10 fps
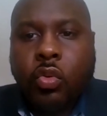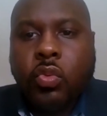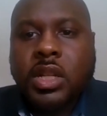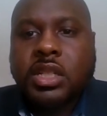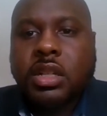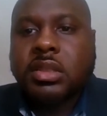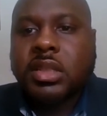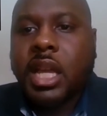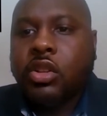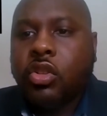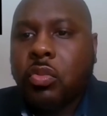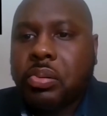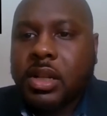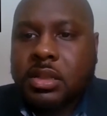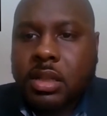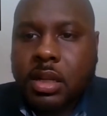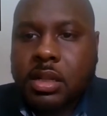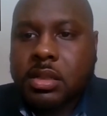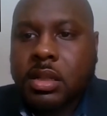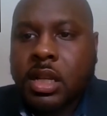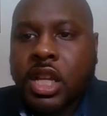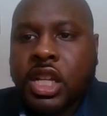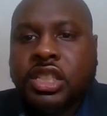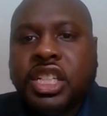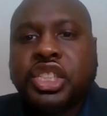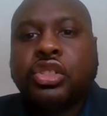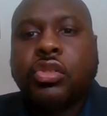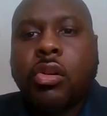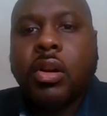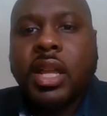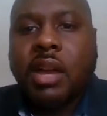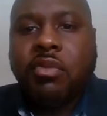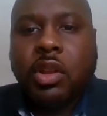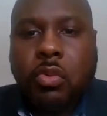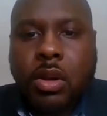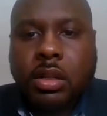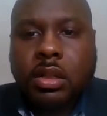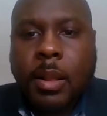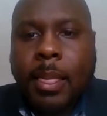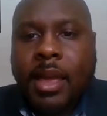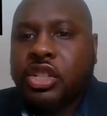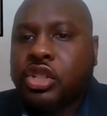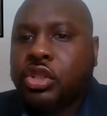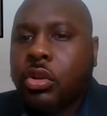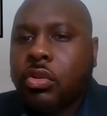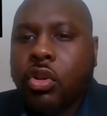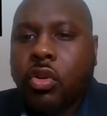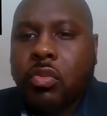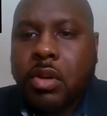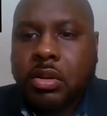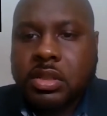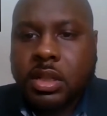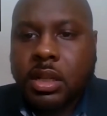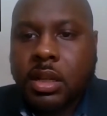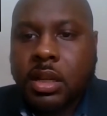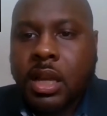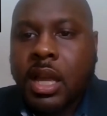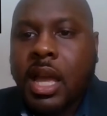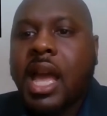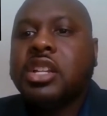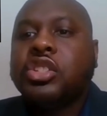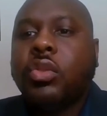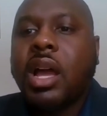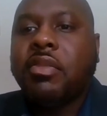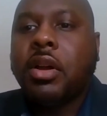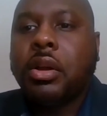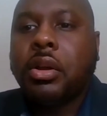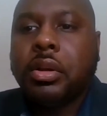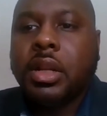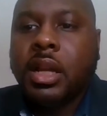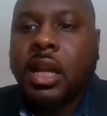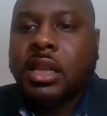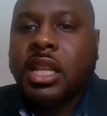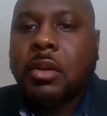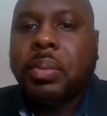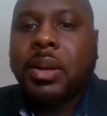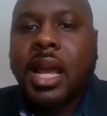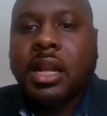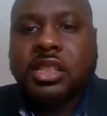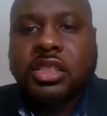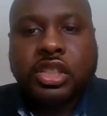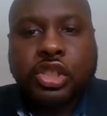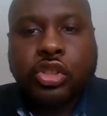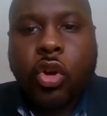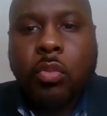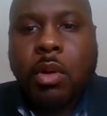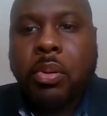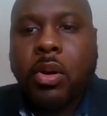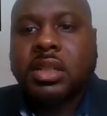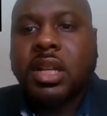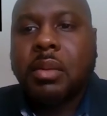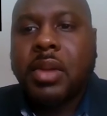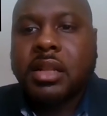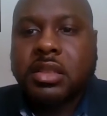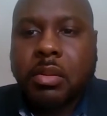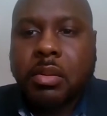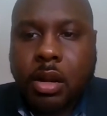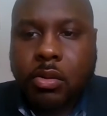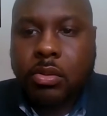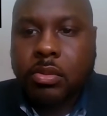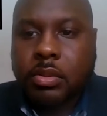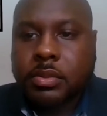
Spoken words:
we shall take no prisoners, destroy everyone, and show no mercy. As you have heard, their plan is to storm upon Kemet tomorrow.